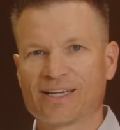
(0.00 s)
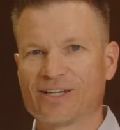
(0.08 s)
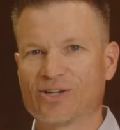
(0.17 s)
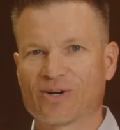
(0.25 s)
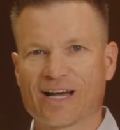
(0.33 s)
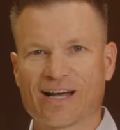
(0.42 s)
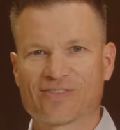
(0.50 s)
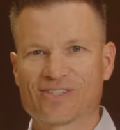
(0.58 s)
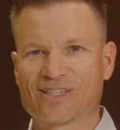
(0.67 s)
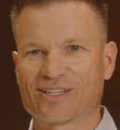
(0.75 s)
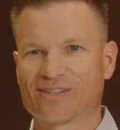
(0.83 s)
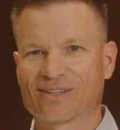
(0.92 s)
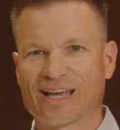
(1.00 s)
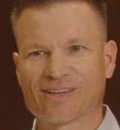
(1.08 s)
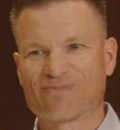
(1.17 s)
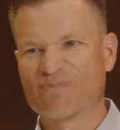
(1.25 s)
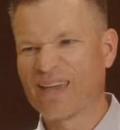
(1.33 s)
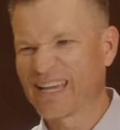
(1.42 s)
You don't have to
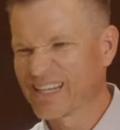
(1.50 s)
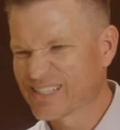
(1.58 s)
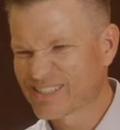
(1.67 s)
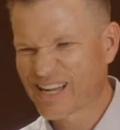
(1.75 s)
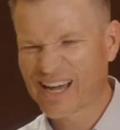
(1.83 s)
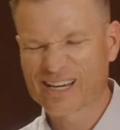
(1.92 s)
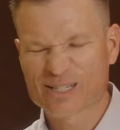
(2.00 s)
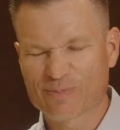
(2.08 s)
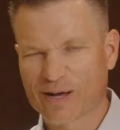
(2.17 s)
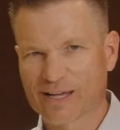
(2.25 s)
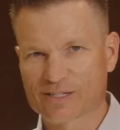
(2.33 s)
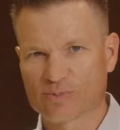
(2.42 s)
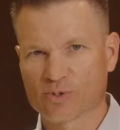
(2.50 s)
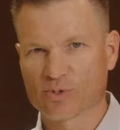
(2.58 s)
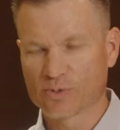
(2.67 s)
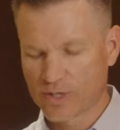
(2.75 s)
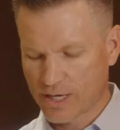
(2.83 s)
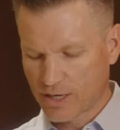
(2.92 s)
make it as tight as
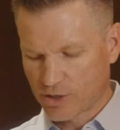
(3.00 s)
possible.